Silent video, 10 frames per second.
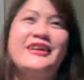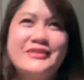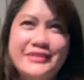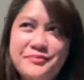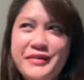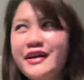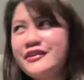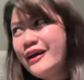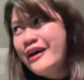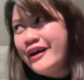Japan,
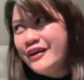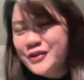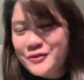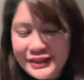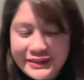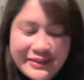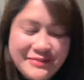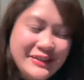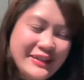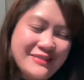everyone is
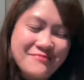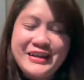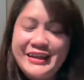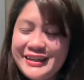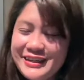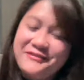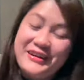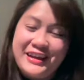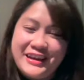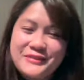slim again. But
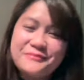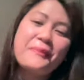anyway,